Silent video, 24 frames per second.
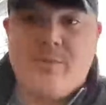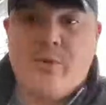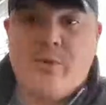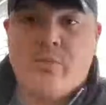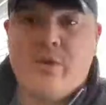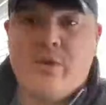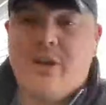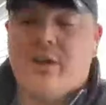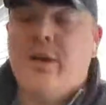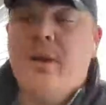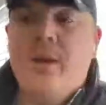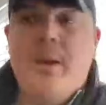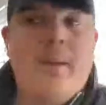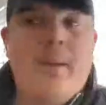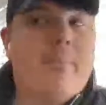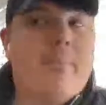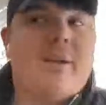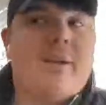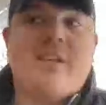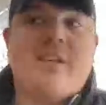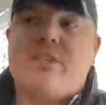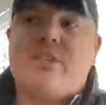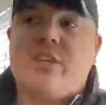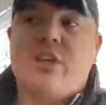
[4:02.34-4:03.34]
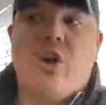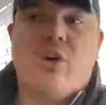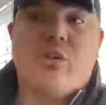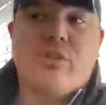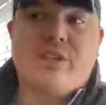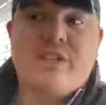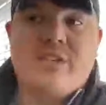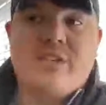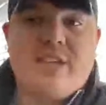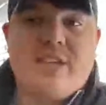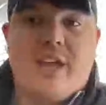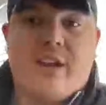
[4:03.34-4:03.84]
Let's be real. But he's the
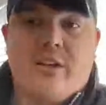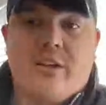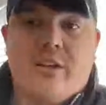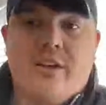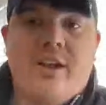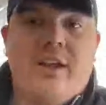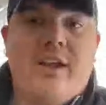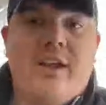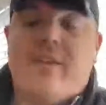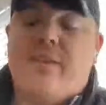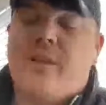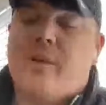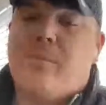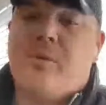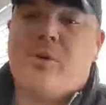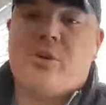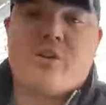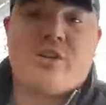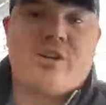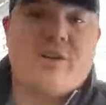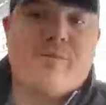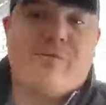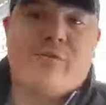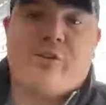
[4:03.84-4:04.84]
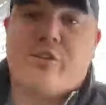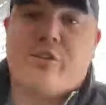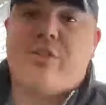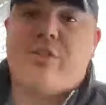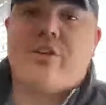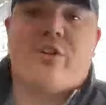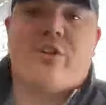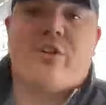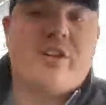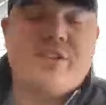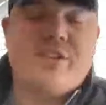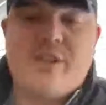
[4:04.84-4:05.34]
only center, and they're pushing him for
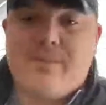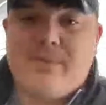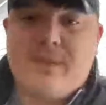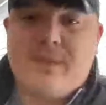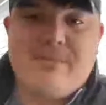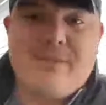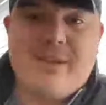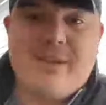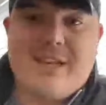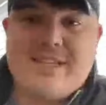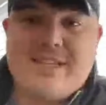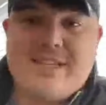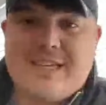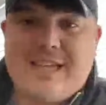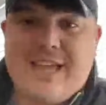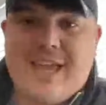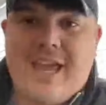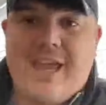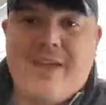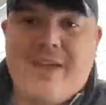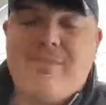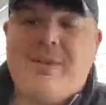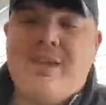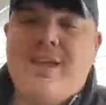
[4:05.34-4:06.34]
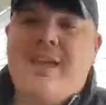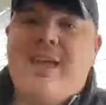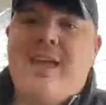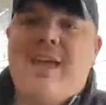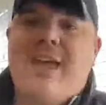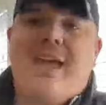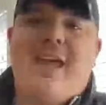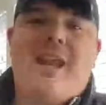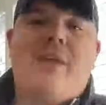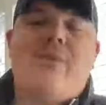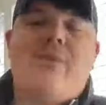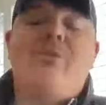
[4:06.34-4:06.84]
thirty-something minutes a game,
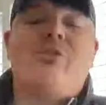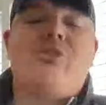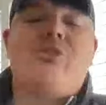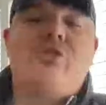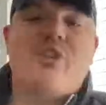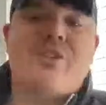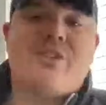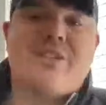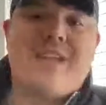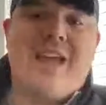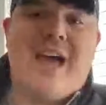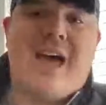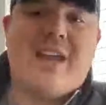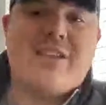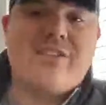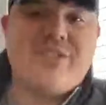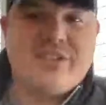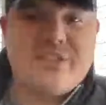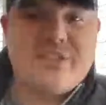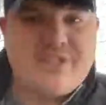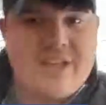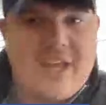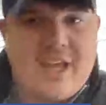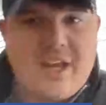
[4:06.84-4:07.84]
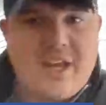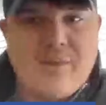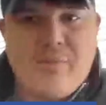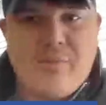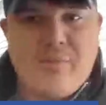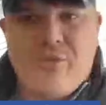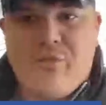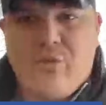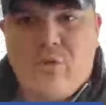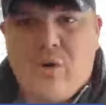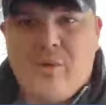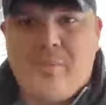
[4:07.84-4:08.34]
and it was just not a
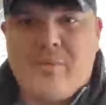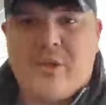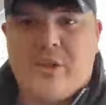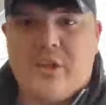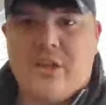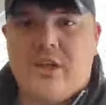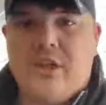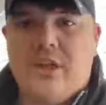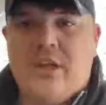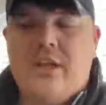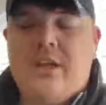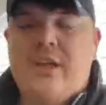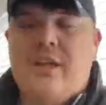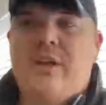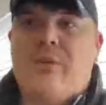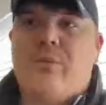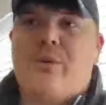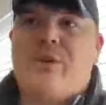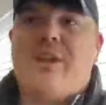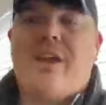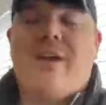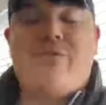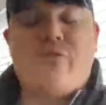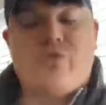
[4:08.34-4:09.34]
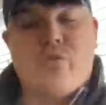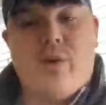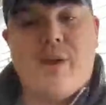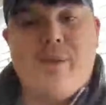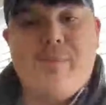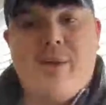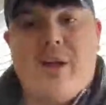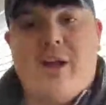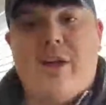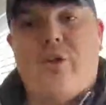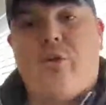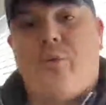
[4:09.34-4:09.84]
sustainable formula. When you have
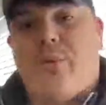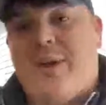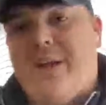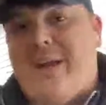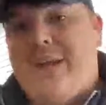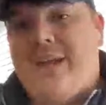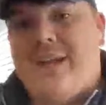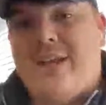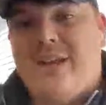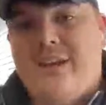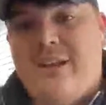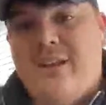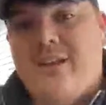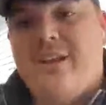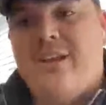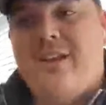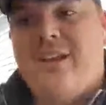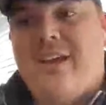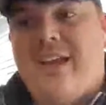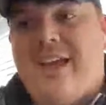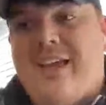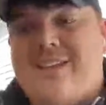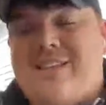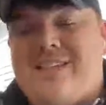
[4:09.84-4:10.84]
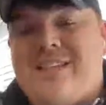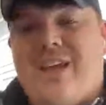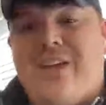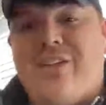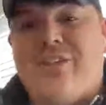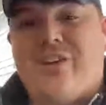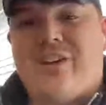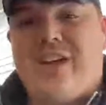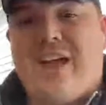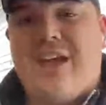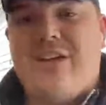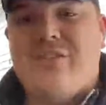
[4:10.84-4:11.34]
Draymond Green as
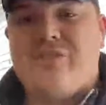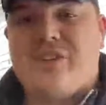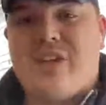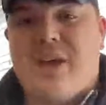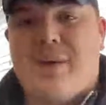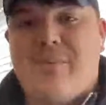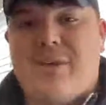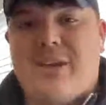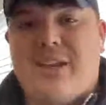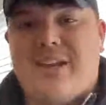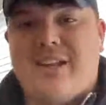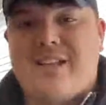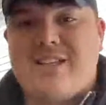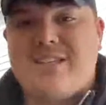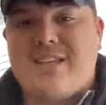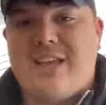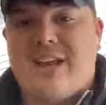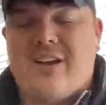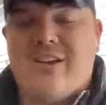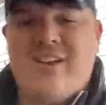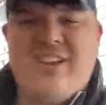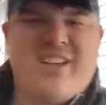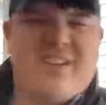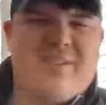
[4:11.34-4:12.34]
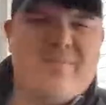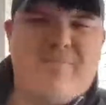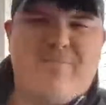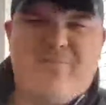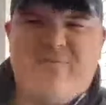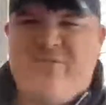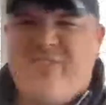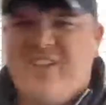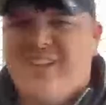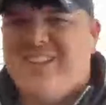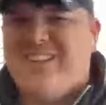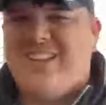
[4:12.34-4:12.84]
the other guy who's coming in at center, you
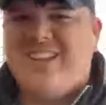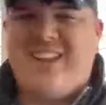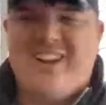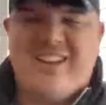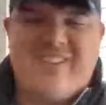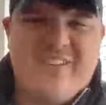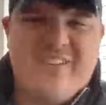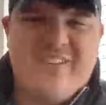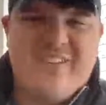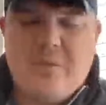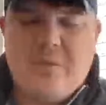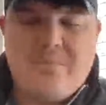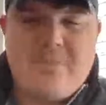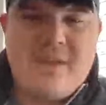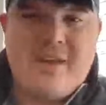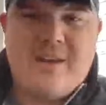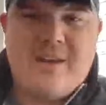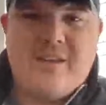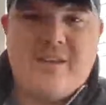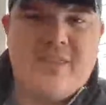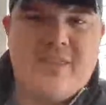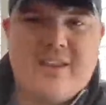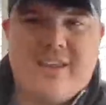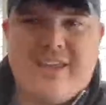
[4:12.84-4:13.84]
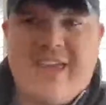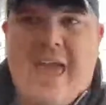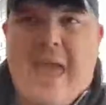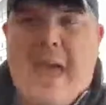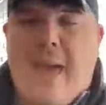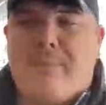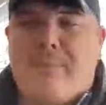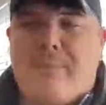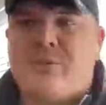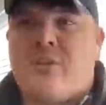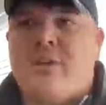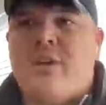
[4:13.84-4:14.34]
can fill in a little bit in the
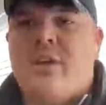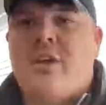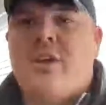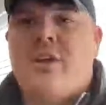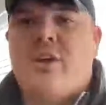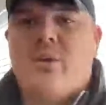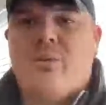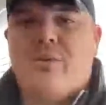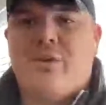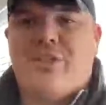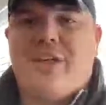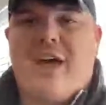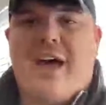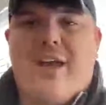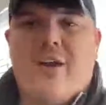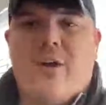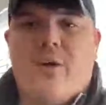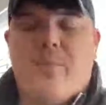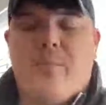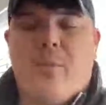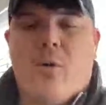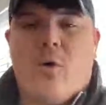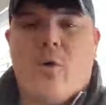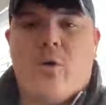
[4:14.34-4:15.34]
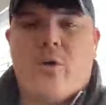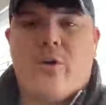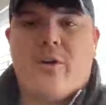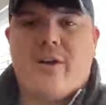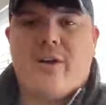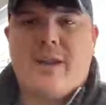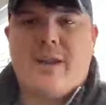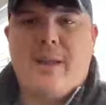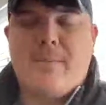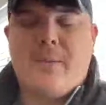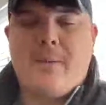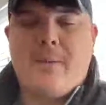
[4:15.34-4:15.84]
gaps with Otto
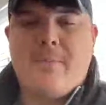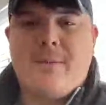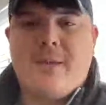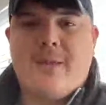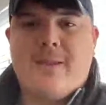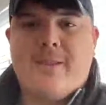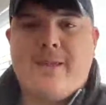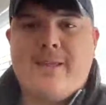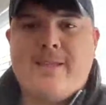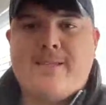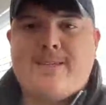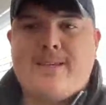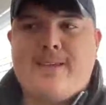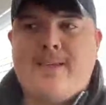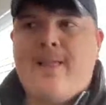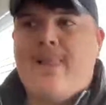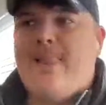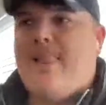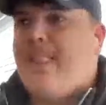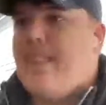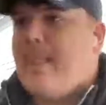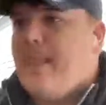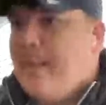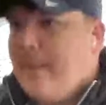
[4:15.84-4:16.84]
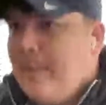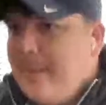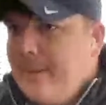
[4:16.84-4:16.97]
Porter and Nemanja Bjelica,